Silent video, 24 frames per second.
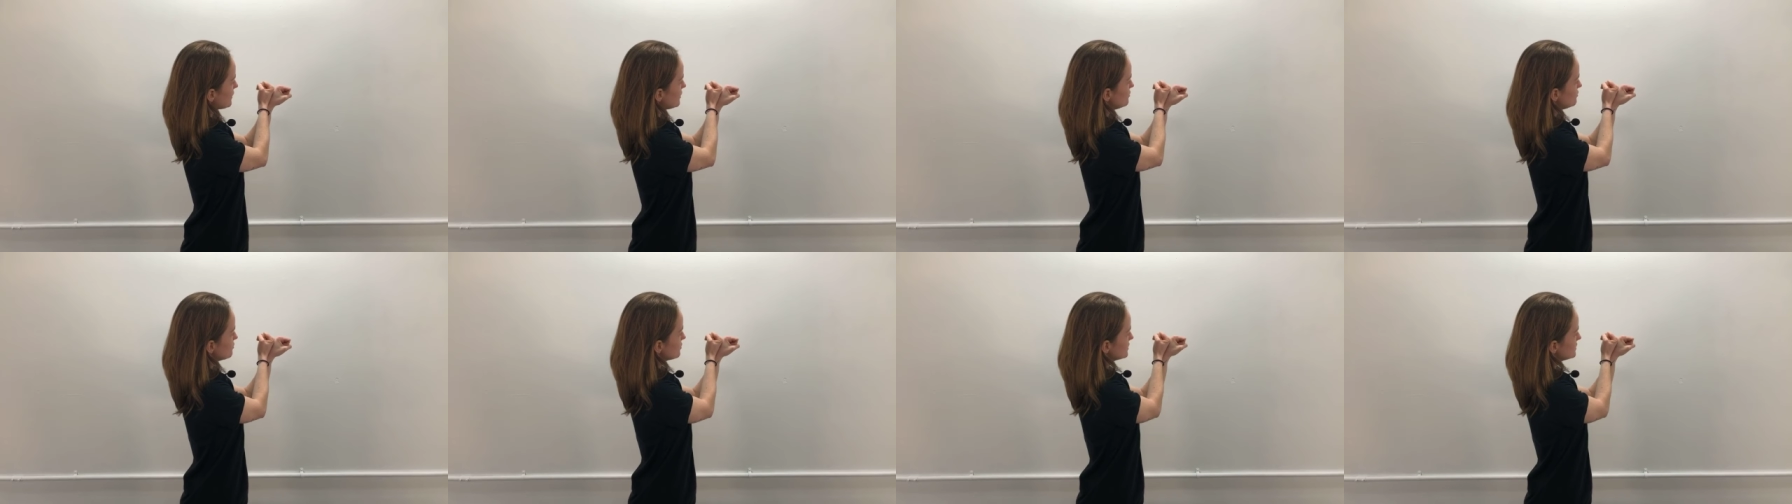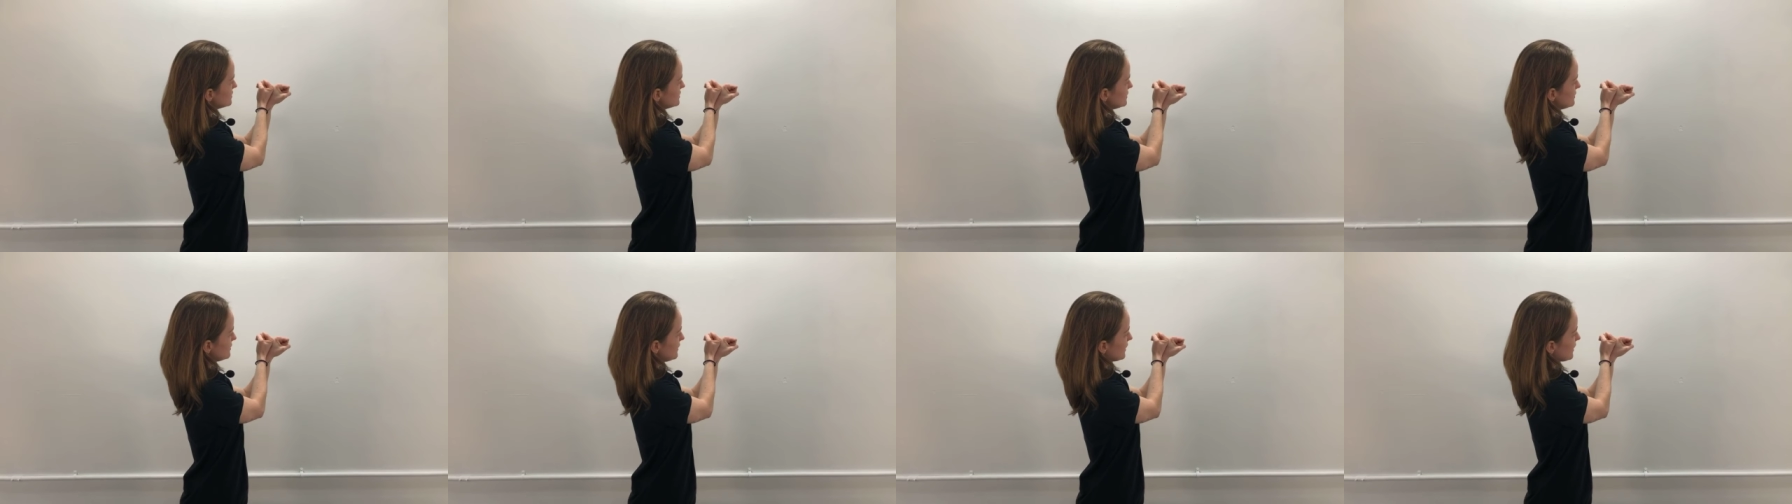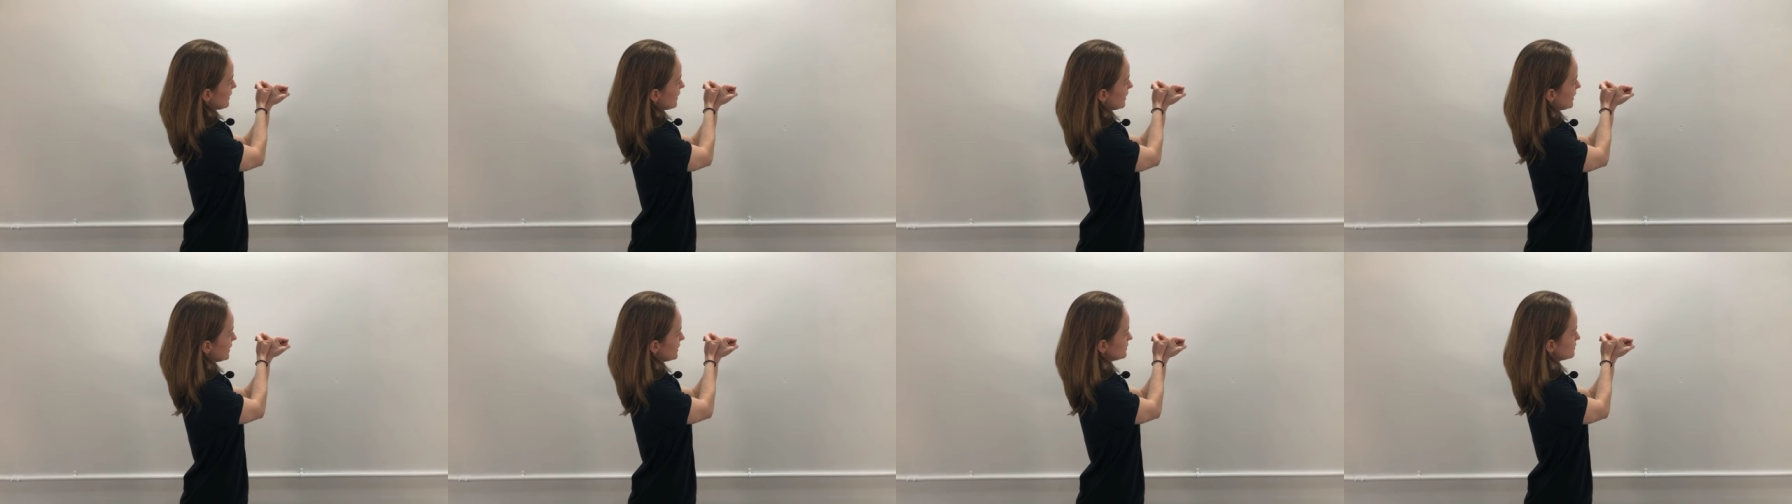you can see they
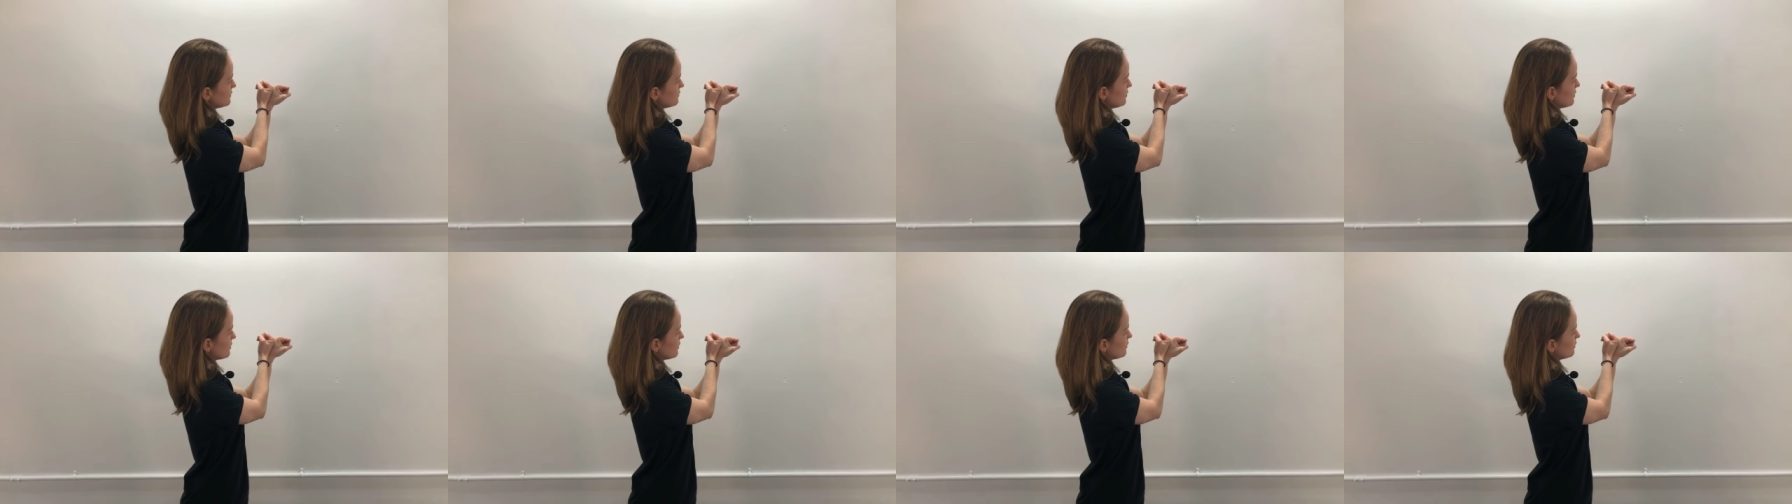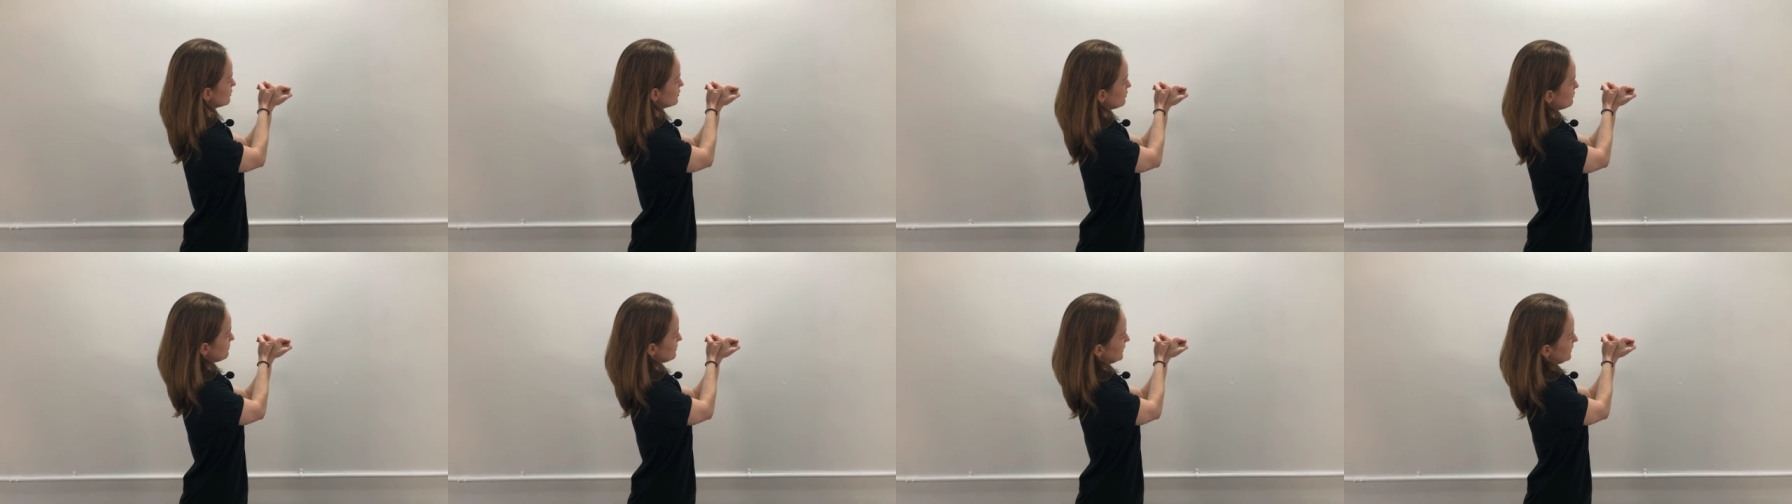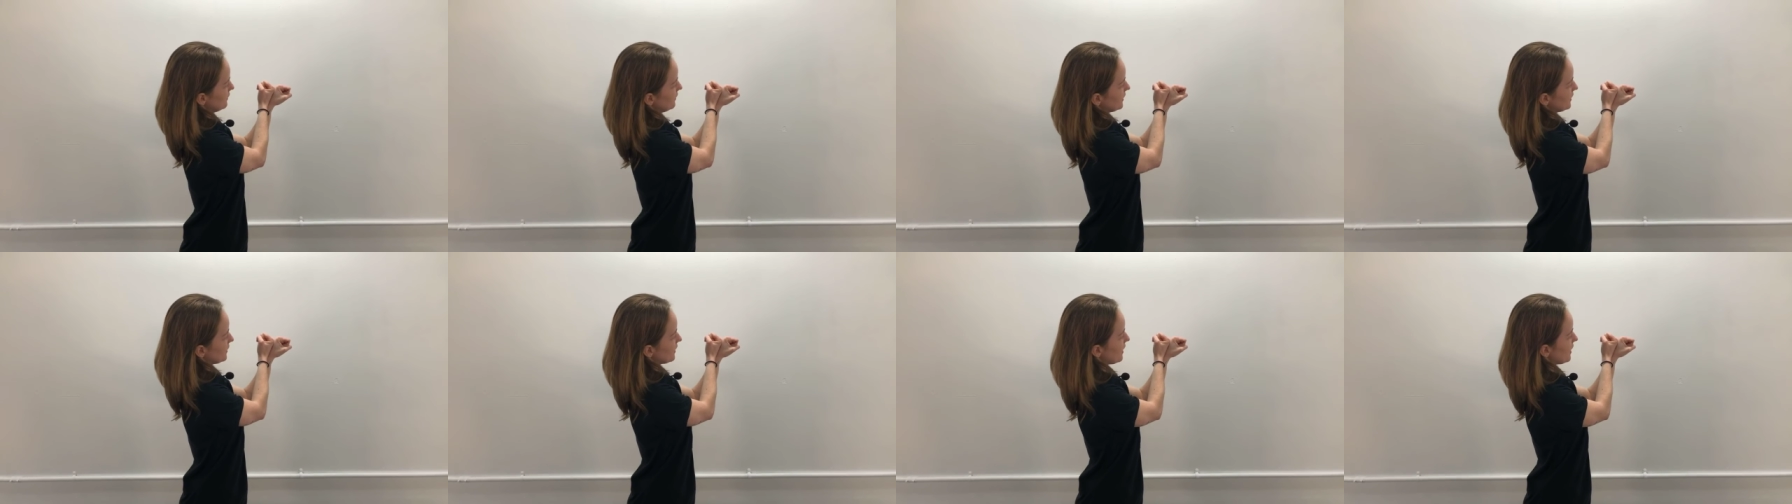kind of look a little bit
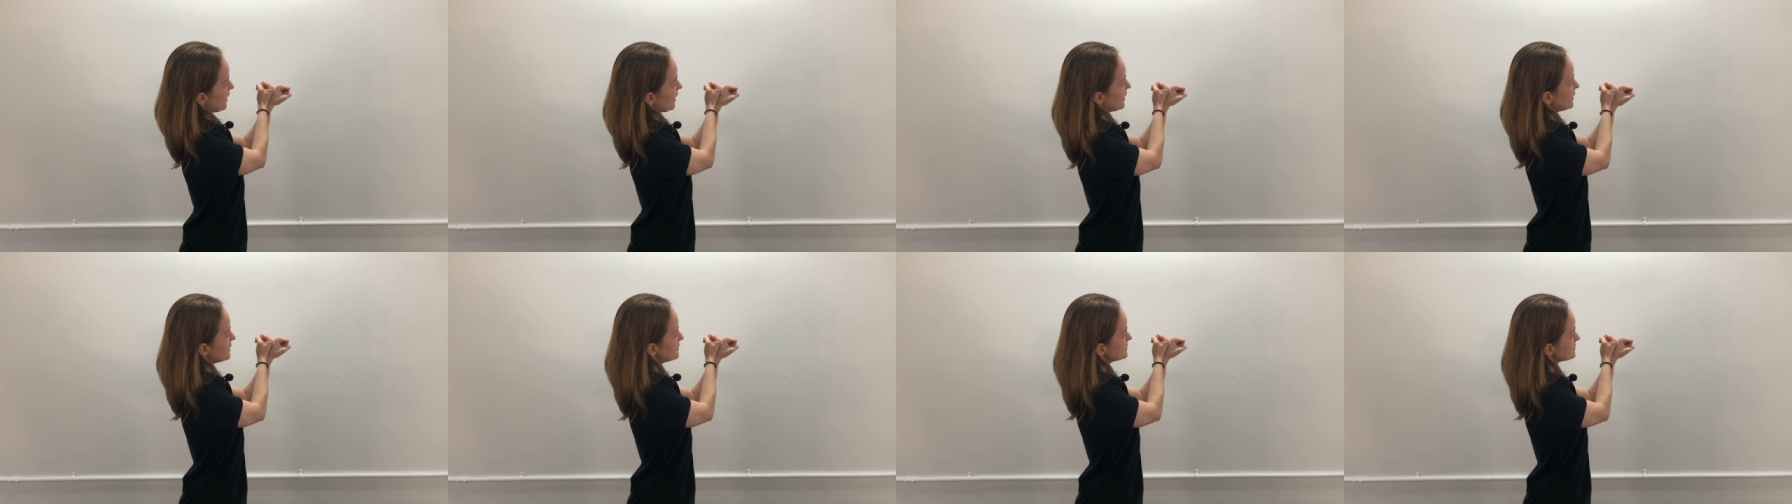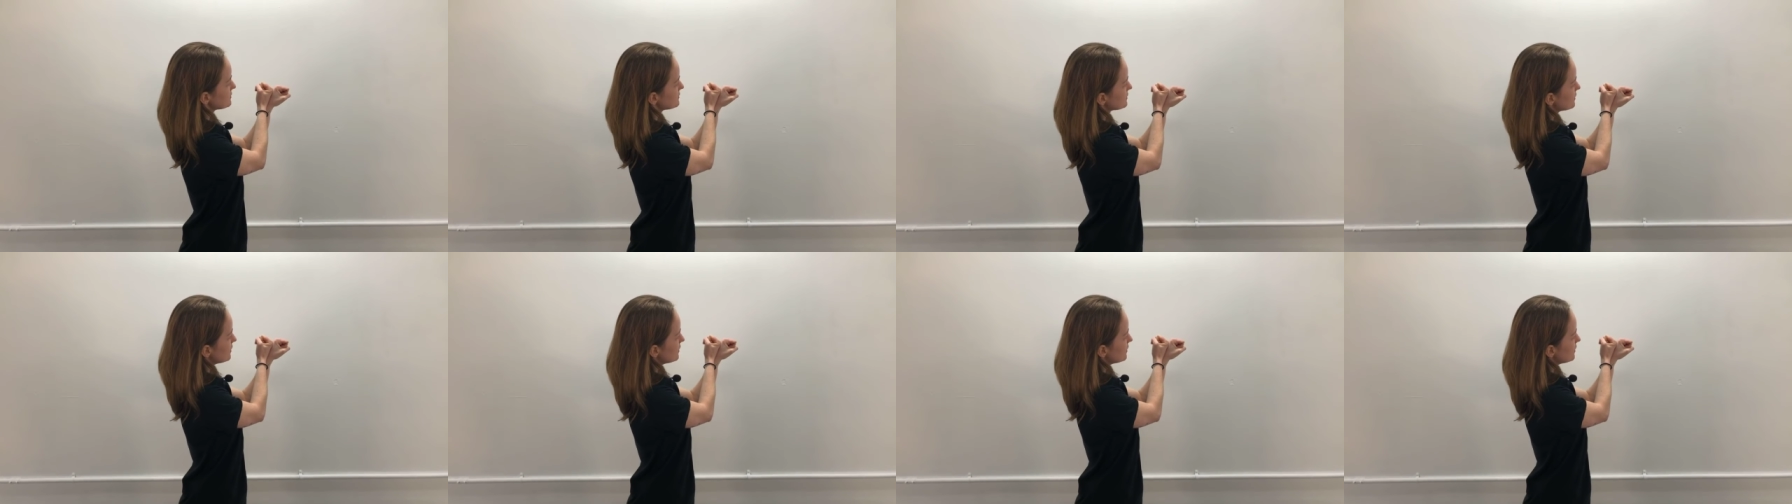like eyes.